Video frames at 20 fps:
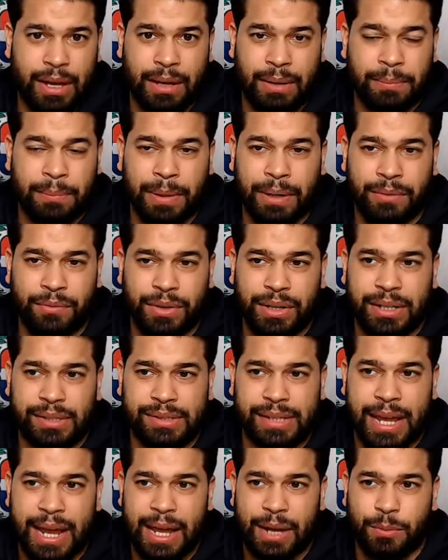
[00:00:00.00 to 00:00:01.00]
Benavidez
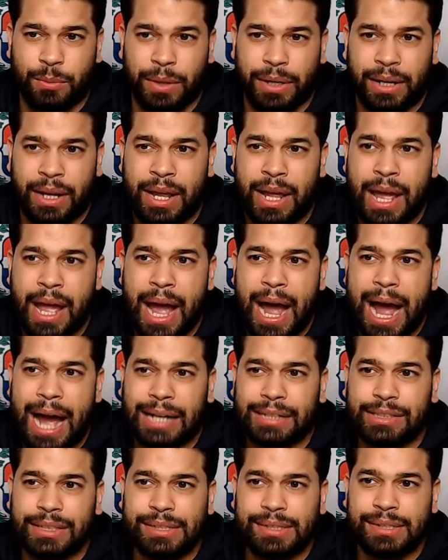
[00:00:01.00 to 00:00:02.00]
can win.
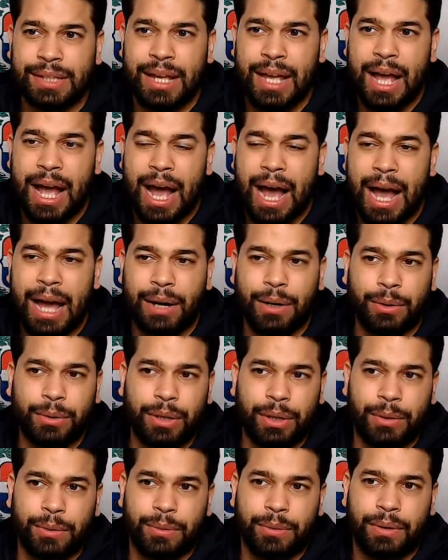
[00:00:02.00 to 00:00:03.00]
I don't
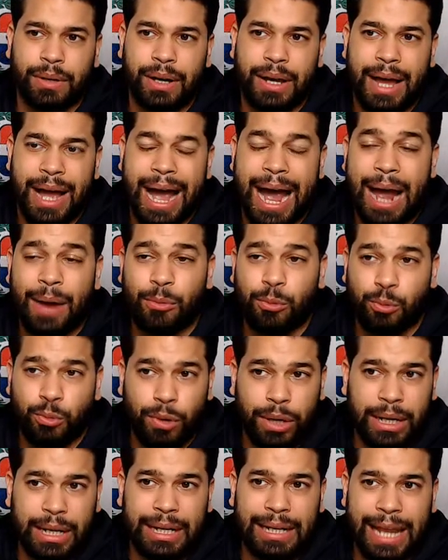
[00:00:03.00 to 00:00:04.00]
know. I
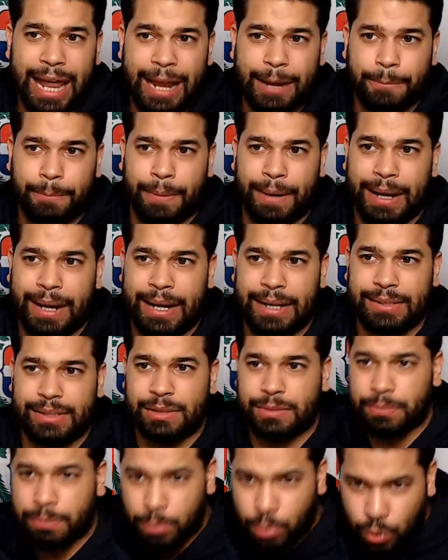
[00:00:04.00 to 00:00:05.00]
really like
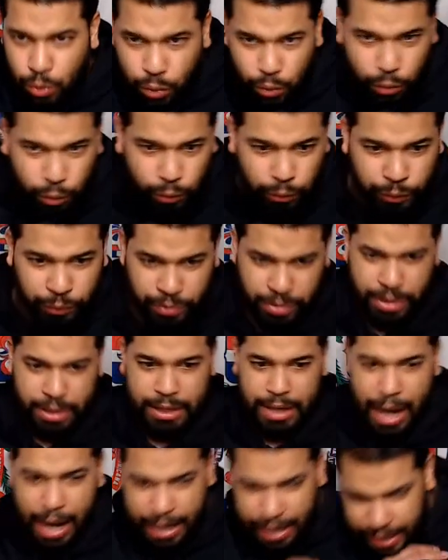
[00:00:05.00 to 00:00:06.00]
Plant's move.
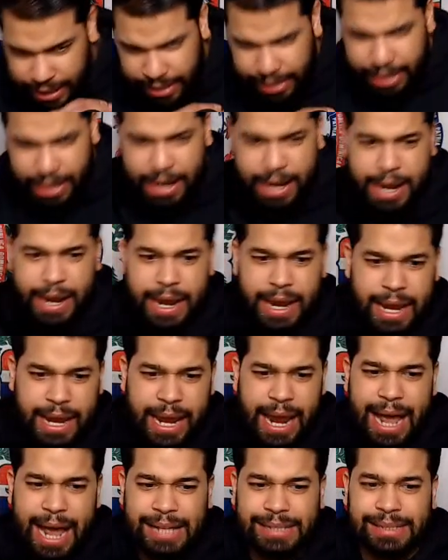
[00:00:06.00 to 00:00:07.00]
Like
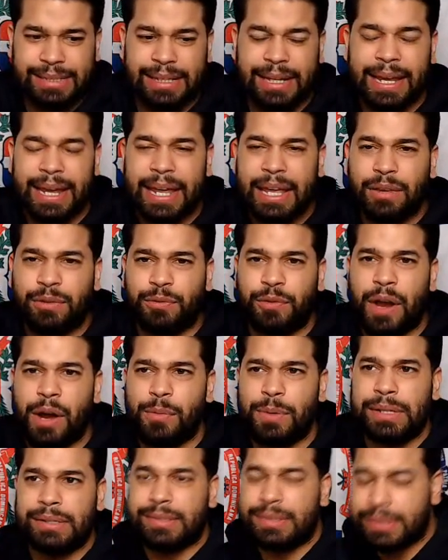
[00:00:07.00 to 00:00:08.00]
he's
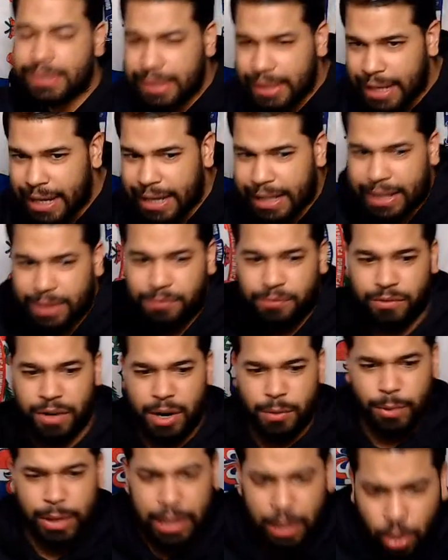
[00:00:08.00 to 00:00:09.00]
very slick and
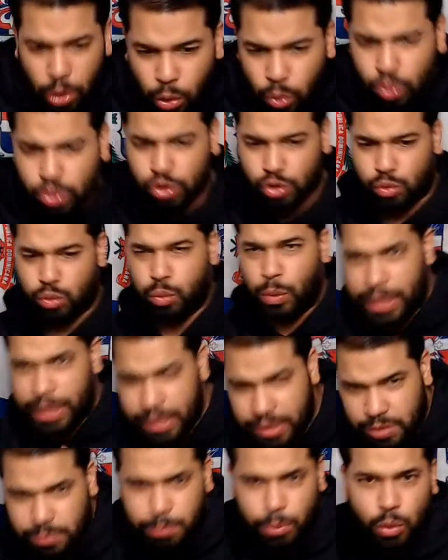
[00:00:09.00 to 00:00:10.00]
very loose with
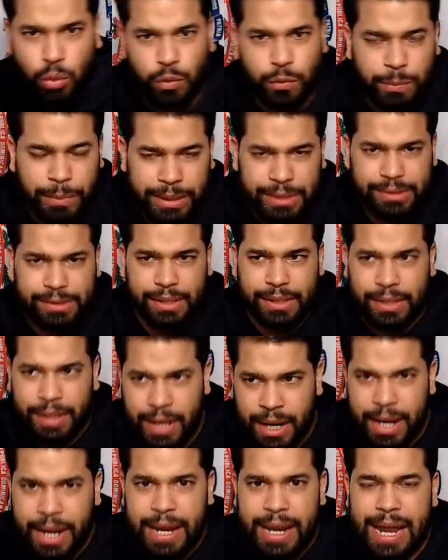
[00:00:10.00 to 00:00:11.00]
his movements, and
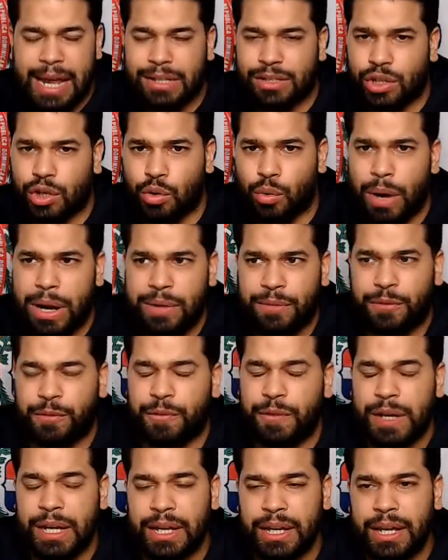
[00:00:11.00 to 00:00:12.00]
he has great
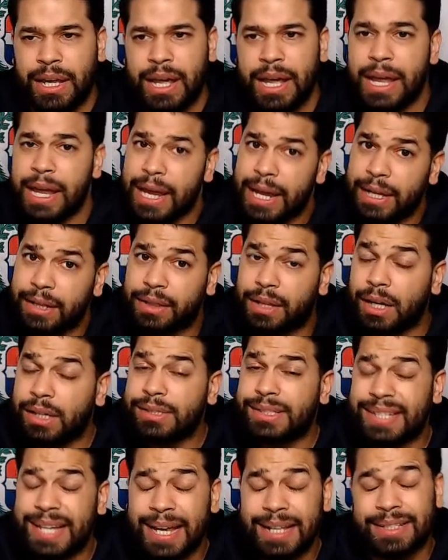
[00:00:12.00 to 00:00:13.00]
feet. He
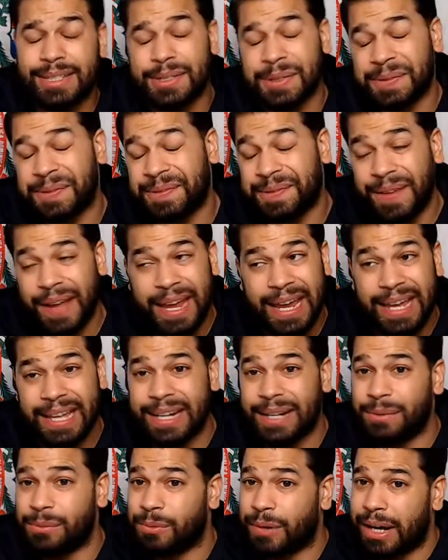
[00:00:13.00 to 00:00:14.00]
does tend to fade
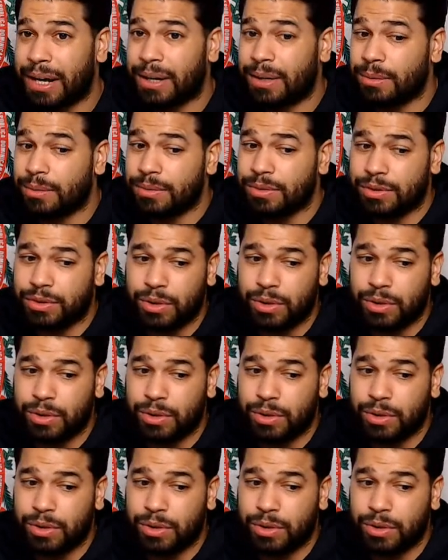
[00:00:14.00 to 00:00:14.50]
in rounds.